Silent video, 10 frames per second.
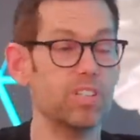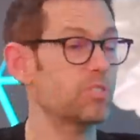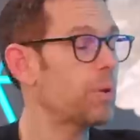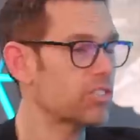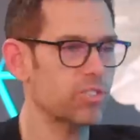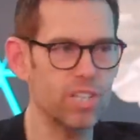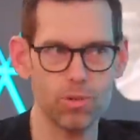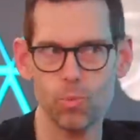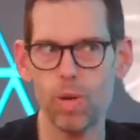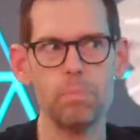especially
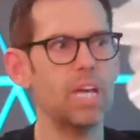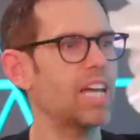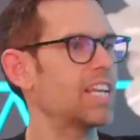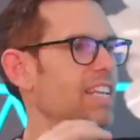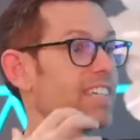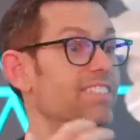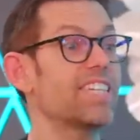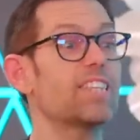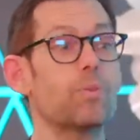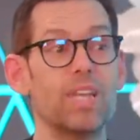other women, and like
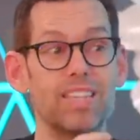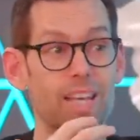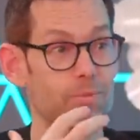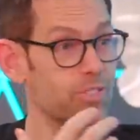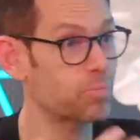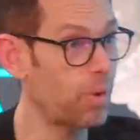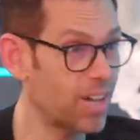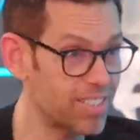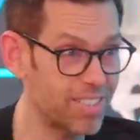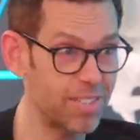seeing the way that they
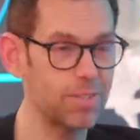respond to